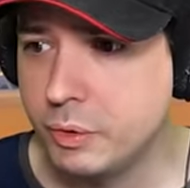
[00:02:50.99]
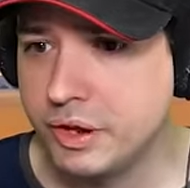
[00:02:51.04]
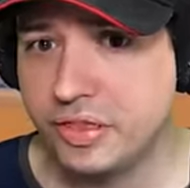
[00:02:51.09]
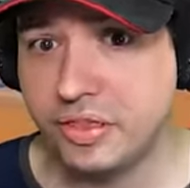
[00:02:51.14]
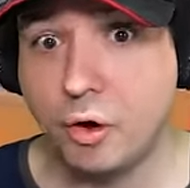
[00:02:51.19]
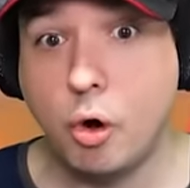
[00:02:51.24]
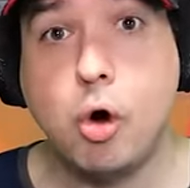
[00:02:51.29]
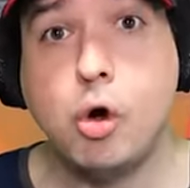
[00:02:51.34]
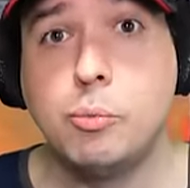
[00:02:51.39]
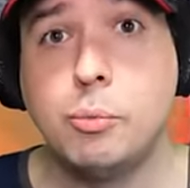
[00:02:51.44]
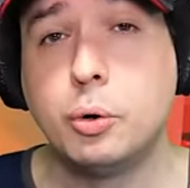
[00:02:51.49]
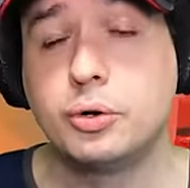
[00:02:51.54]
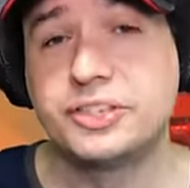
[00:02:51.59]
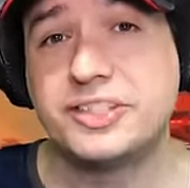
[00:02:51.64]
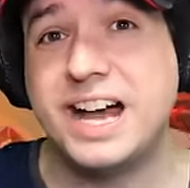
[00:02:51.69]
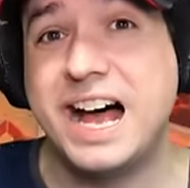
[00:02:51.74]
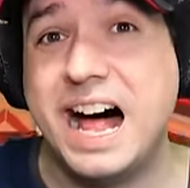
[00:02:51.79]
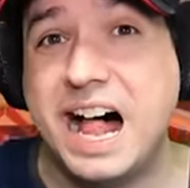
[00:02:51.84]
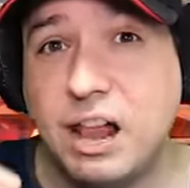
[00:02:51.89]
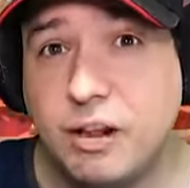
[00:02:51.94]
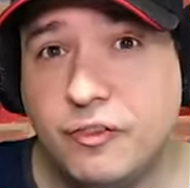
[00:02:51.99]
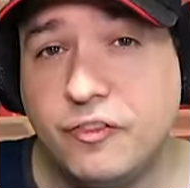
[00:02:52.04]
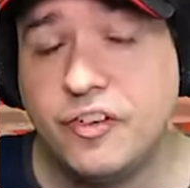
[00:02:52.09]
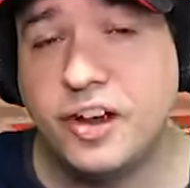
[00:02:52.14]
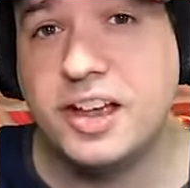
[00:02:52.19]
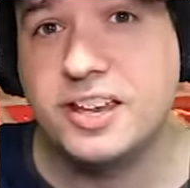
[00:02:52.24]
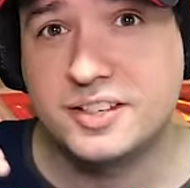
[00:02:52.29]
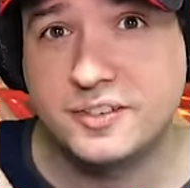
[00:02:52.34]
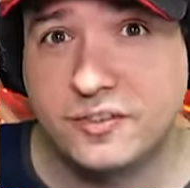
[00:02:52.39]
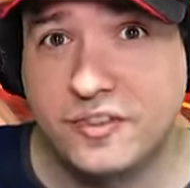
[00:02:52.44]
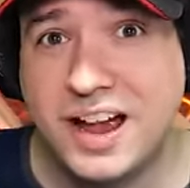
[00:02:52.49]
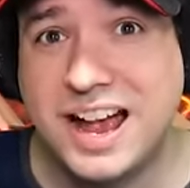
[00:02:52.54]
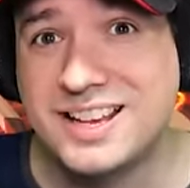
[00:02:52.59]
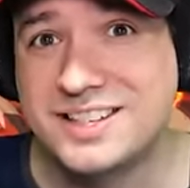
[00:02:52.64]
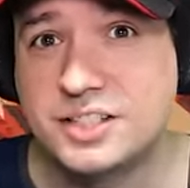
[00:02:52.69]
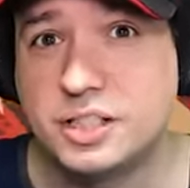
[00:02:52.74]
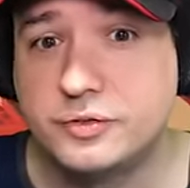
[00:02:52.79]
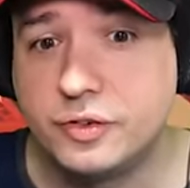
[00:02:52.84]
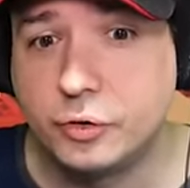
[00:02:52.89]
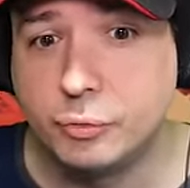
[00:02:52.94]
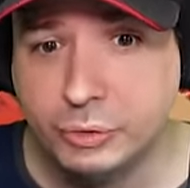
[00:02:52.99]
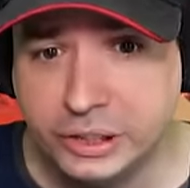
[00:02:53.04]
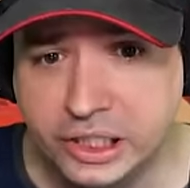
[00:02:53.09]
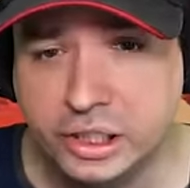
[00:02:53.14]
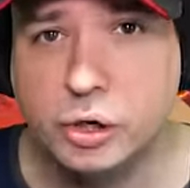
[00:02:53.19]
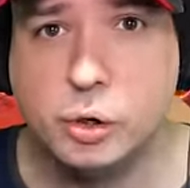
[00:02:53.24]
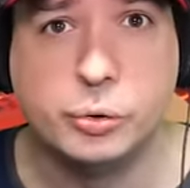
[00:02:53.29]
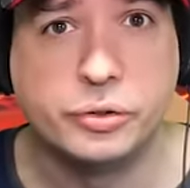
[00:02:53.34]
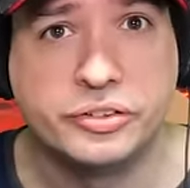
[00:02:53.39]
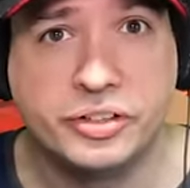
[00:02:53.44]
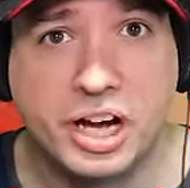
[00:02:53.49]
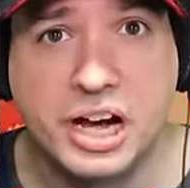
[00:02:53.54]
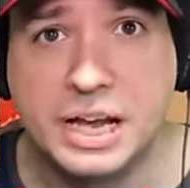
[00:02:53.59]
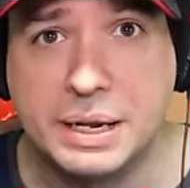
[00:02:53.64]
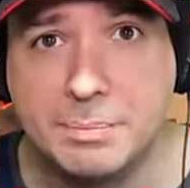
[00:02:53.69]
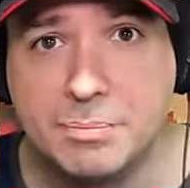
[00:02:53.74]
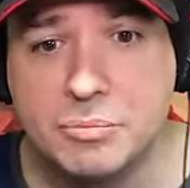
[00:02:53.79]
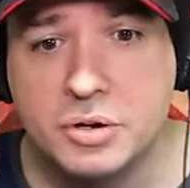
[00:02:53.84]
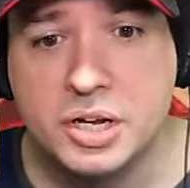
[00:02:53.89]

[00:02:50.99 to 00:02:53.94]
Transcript: with almost half as fast of a reload time,